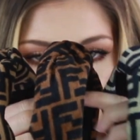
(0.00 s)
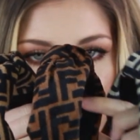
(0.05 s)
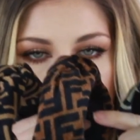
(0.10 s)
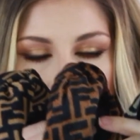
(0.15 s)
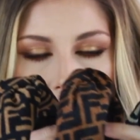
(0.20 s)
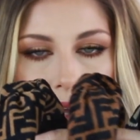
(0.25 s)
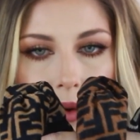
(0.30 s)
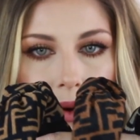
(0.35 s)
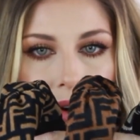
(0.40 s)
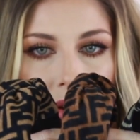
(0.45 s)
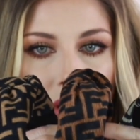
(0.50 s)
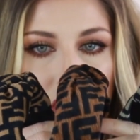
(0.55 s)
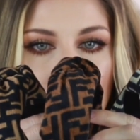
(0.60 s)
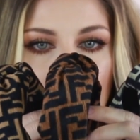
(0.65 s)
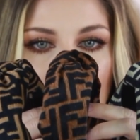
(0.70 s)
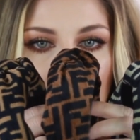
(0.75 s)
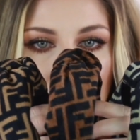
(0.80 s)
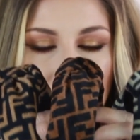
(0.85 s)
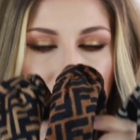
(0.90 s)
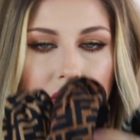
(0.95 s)
I think they were
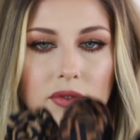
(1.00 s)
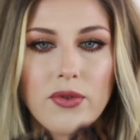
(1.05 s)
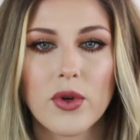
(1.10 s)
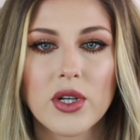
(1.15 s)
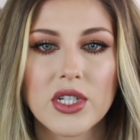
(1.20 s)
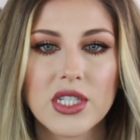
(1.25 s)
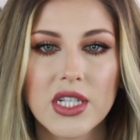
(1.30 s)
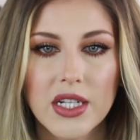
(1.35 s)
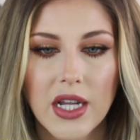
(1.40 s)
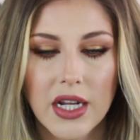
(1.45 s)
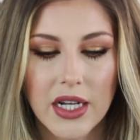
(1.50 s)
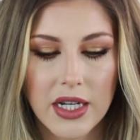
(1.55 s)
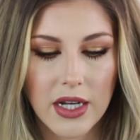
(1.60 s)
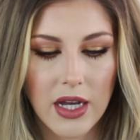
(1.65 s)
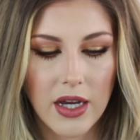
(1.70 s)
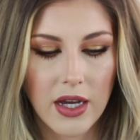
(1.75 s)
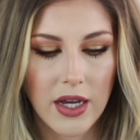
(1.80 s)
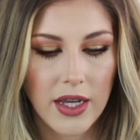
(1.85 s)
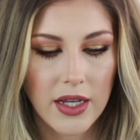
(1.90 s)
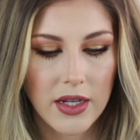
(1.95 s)
like
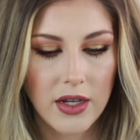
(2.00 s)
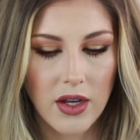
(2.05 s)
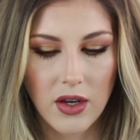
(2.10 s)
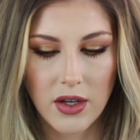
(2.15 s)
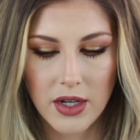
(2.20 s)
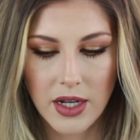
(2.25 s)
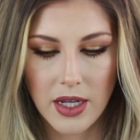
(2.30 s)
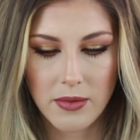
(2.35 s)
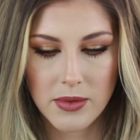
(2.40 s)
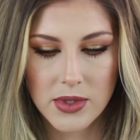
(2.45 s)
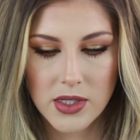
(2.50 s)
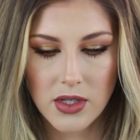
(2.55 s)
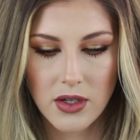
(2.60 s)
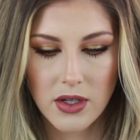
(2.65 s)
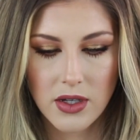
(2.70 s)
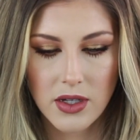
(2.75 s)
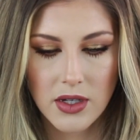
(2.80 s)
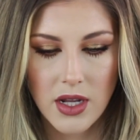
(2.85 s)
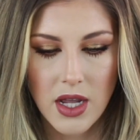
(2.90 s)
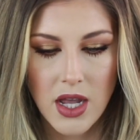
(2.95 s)
$14.99 on
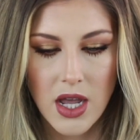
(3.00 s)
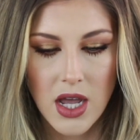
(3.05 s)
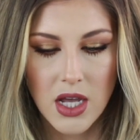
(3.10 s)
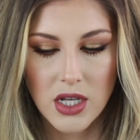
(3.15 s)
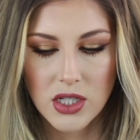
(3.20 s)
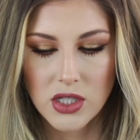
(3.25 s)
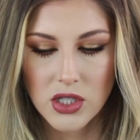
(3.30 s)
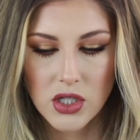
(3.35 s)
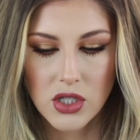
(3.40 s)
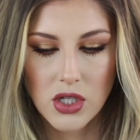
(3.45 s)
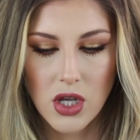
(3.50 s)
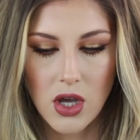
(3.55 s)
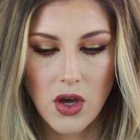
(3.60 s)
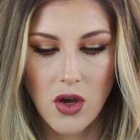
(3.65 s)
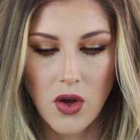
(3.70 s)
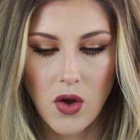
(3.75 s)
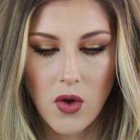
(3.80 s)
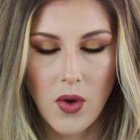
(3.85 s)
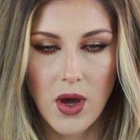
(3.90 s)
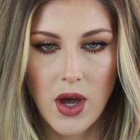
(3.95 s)
Amazon.
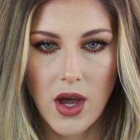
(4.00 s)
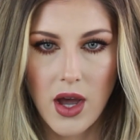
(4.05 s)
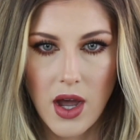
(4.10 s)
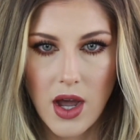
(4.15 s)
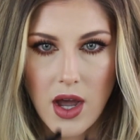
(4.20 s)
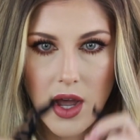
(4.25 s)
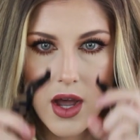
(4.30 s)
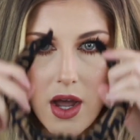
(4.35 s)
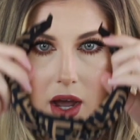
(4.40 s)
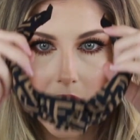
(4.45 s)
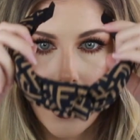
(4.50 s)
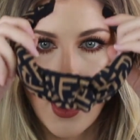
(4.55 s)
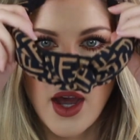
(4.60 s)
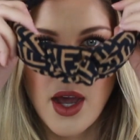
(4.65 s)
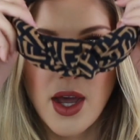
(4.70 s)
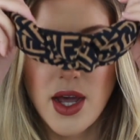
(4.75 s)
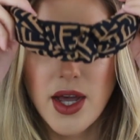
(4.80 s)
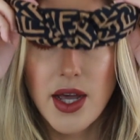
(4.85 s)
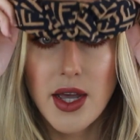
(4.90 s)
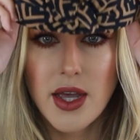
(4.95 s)
So
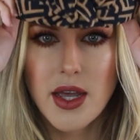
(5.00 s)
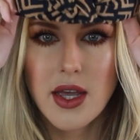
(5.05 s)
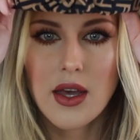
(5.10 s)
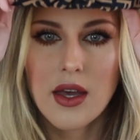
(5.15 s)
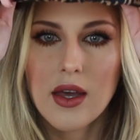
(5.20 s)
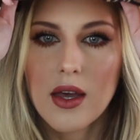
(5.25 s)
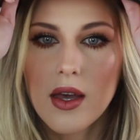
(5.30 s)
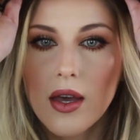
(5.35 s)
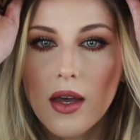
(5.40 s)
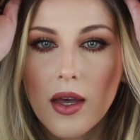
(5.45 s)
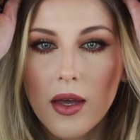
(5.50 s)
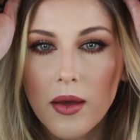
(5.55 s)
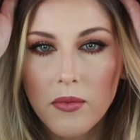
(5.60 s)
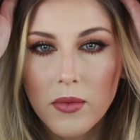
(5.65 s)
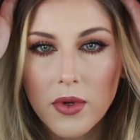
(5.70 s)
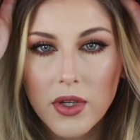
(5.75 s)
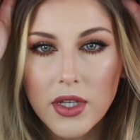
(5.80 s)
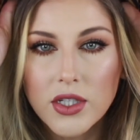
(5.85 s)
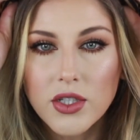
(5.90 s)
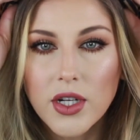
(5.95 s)
I
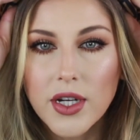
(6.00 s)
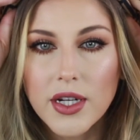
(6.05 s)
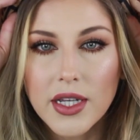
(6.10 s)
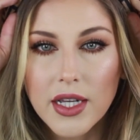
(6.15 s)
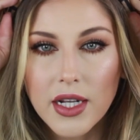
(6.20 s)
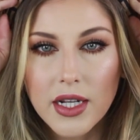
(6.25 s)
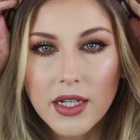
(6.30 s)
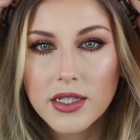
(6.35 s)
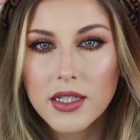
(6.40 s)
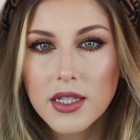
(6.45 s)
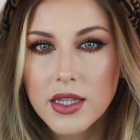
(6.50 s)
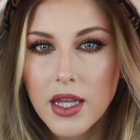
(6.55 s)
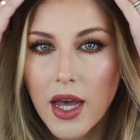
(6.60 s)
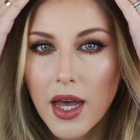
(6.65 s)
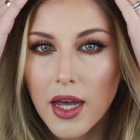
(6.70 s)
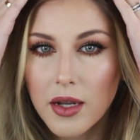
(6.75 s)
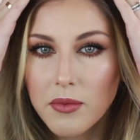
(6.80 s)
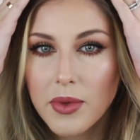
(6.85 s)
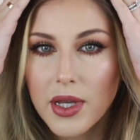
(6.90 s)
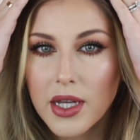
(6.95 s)
am really trying to get into the
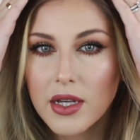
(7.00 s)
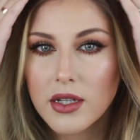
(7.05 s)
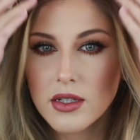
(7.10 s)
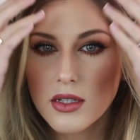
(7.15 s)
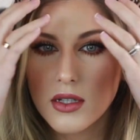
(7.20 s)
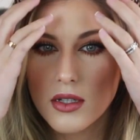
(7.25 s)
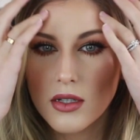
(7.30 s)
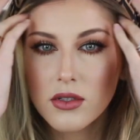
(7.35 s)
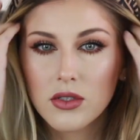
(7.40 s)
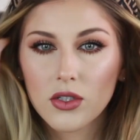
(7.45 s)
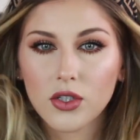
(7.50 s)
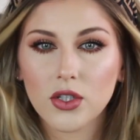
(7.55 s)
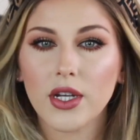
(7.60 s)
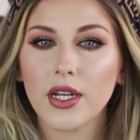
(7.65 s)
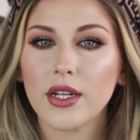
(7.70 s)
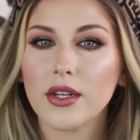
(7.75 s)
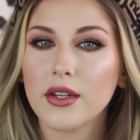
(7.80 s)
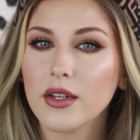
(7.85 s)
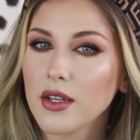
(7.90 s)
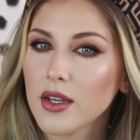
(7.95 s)
headband
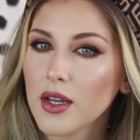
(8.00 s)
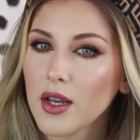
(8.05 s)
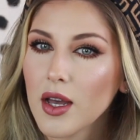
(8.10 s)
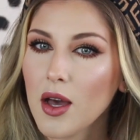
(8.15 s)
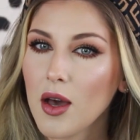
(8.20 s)
trend,